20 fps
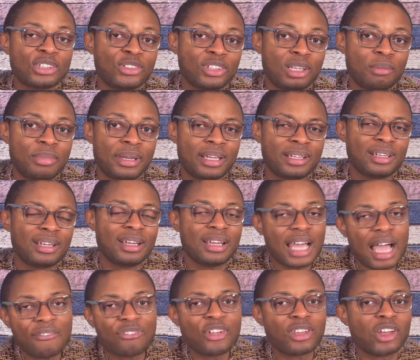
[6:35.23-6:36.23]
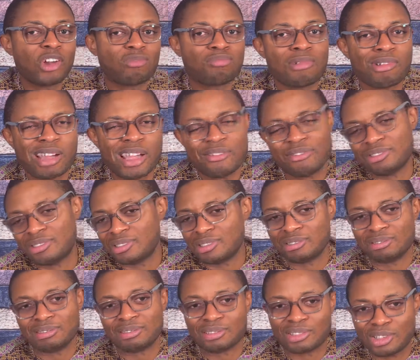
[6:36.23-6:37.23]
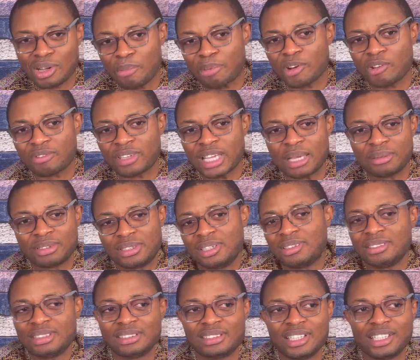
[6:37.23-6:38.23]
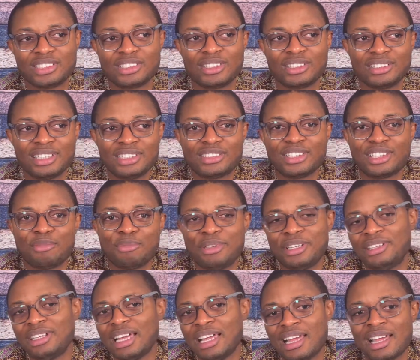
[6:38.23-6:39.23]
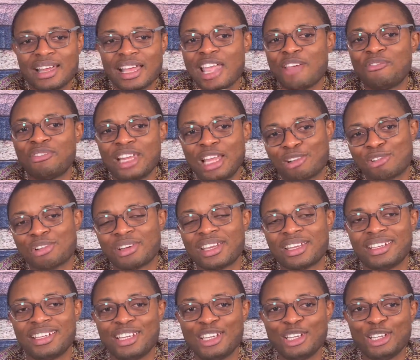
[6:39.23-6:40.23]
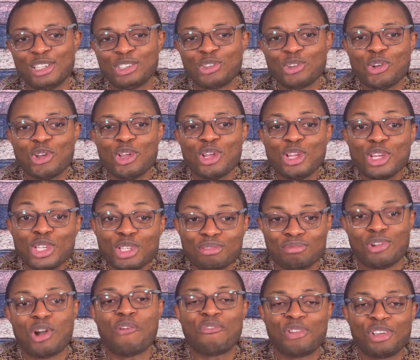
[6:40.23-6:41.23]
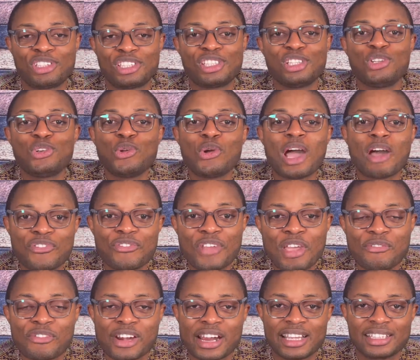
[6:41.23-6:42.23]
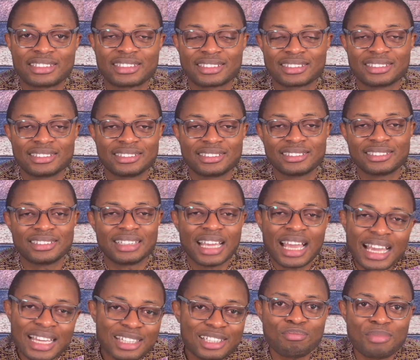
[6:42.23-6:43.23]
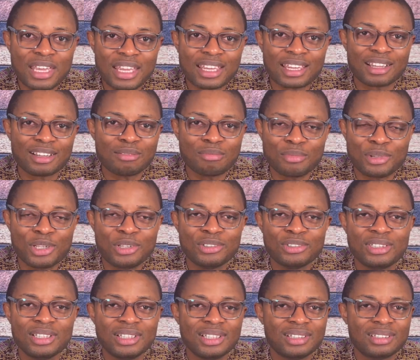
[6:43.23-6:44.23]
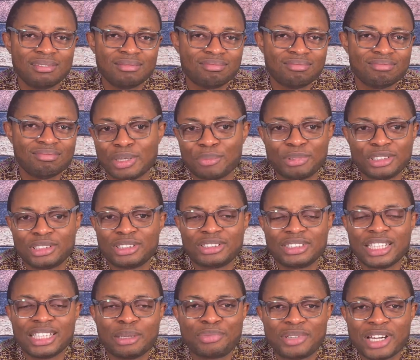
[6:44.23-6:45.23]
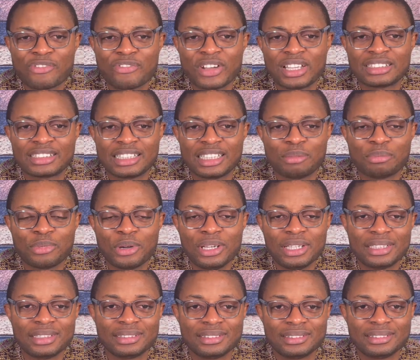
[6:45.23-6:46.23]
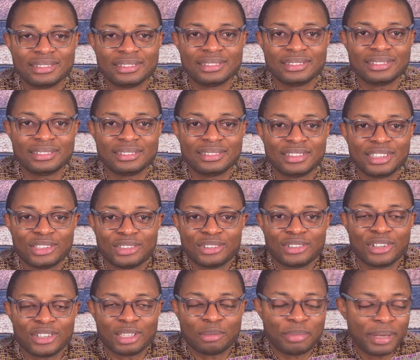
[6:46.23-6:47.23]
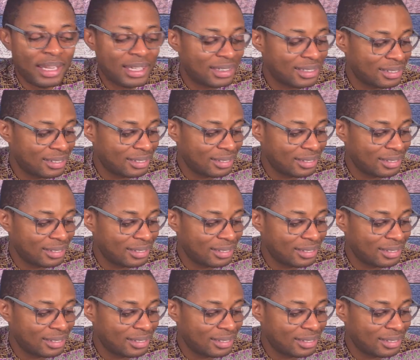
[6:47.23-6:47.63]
on the bed. I've done that with my wife a couple of times, so it's not a beauty. I even like cooking. So obviously know her favorites. And make a meal, most especially breakfast in the morning, you know, on the bed.